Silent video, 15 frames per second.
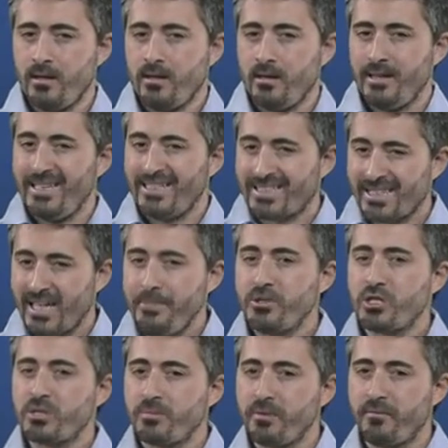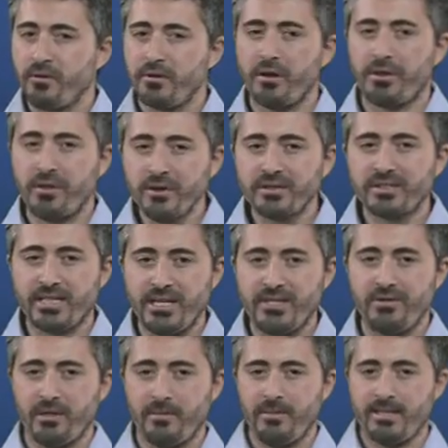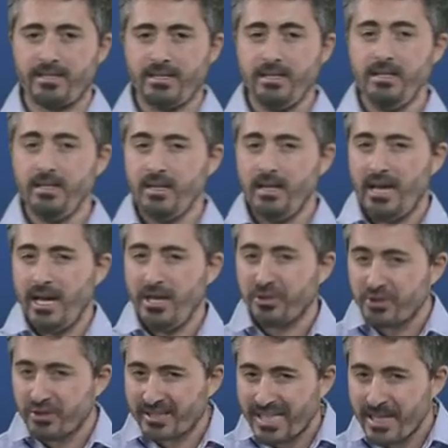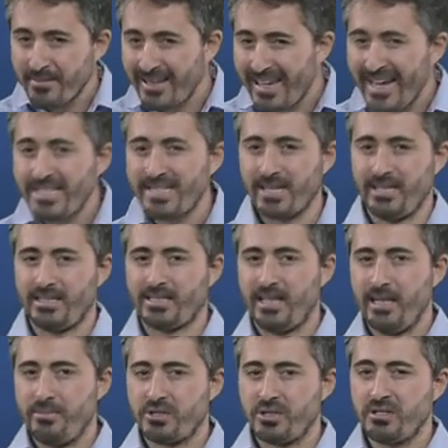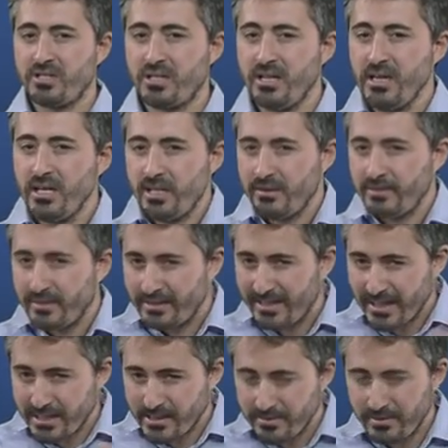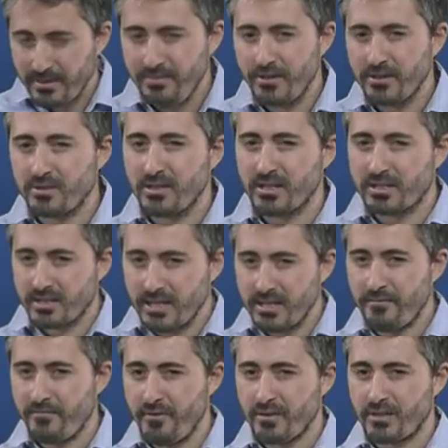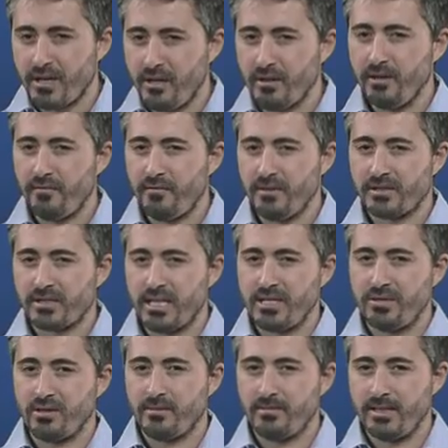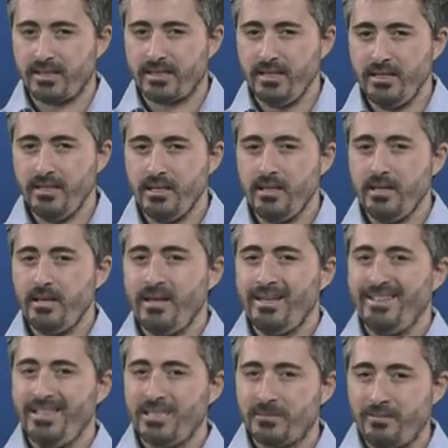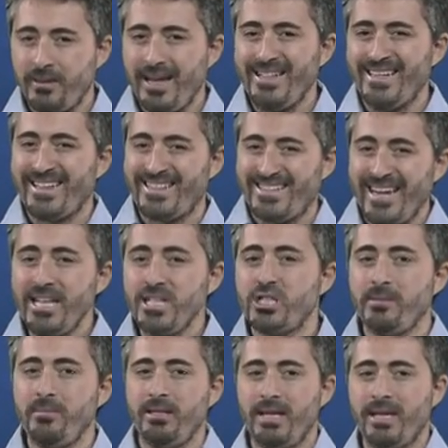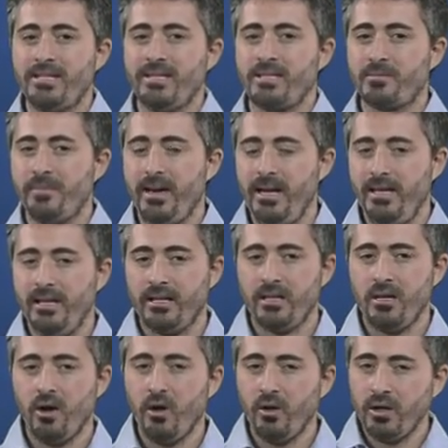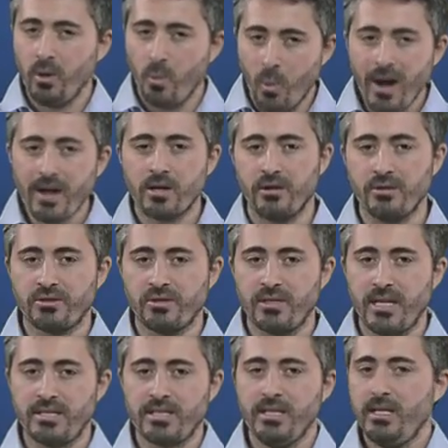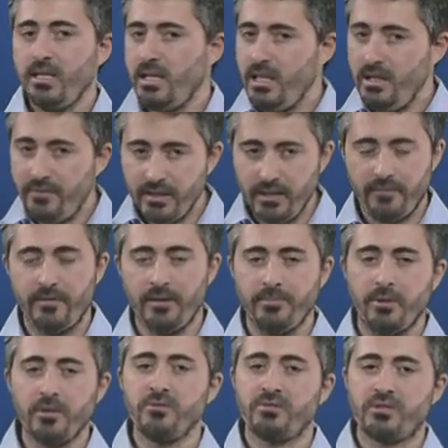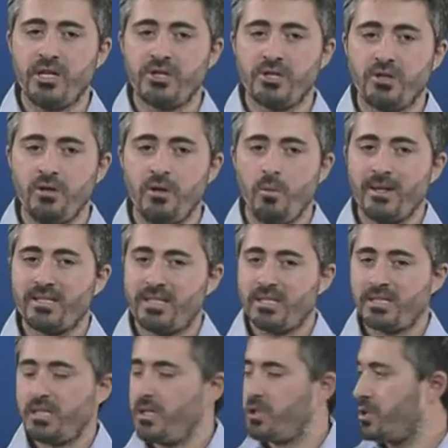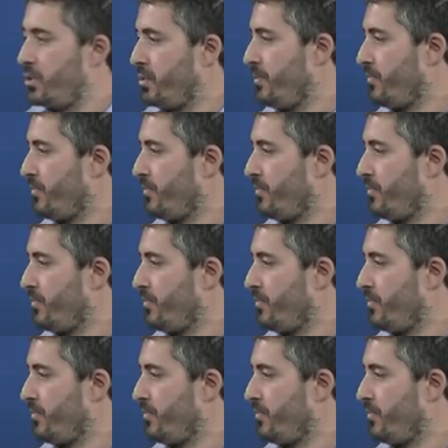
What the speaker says: Inscriptions before the 3rd century BC and also some later inscriptions dating even to the early 1st century BC display the degeminated spelling, only one consonant, even if in pronunciation were certainly two.